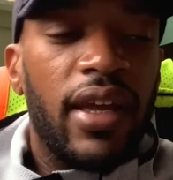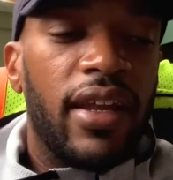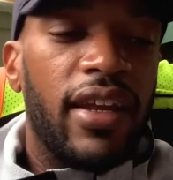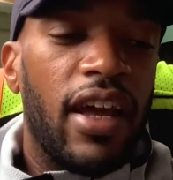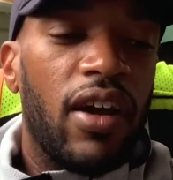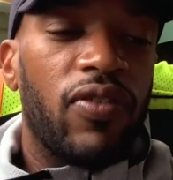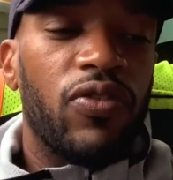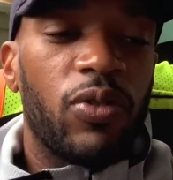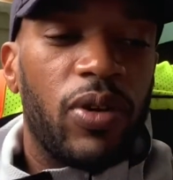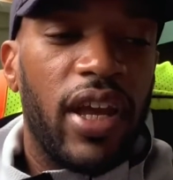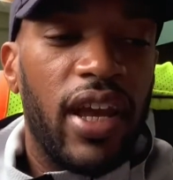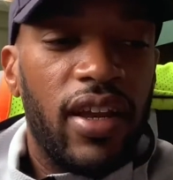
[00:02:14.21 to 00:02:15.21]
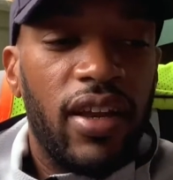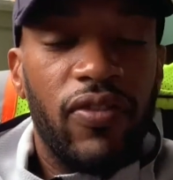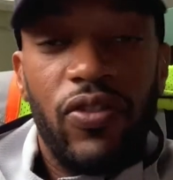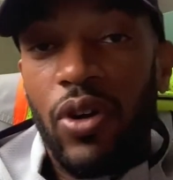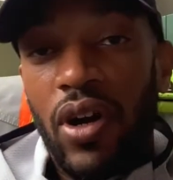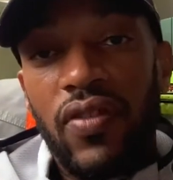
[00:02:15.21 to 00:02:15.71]
Now, if you
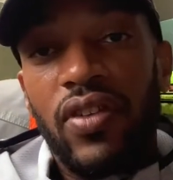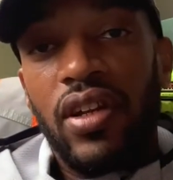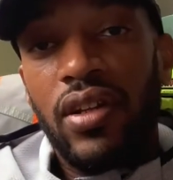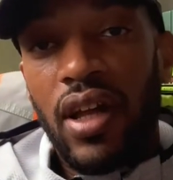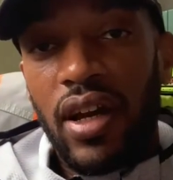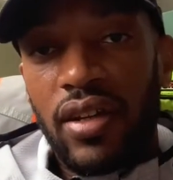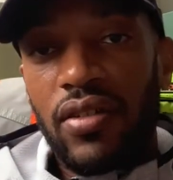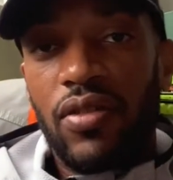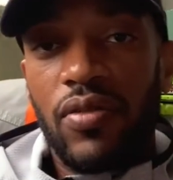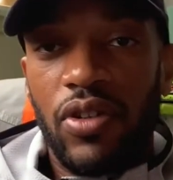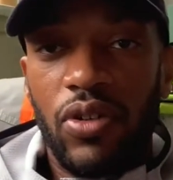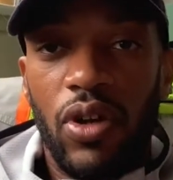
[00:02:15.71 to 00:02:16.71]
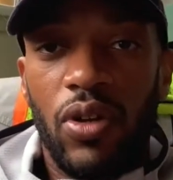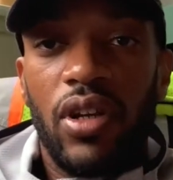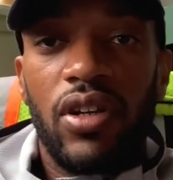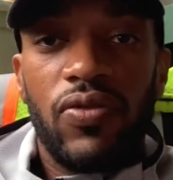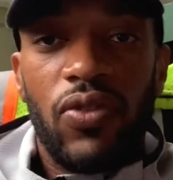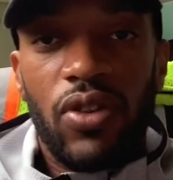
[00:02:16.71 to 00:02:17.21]
don't have any luck,
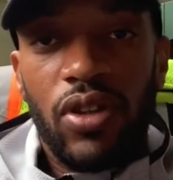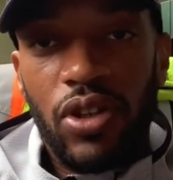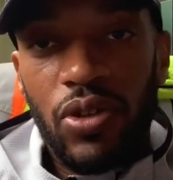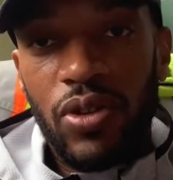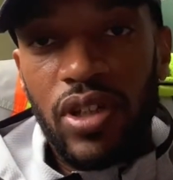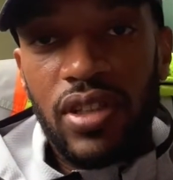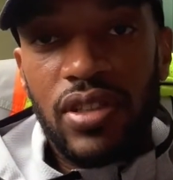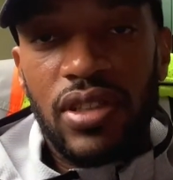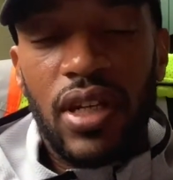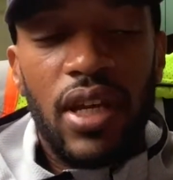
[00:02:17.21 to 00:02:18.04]
looking for the unions,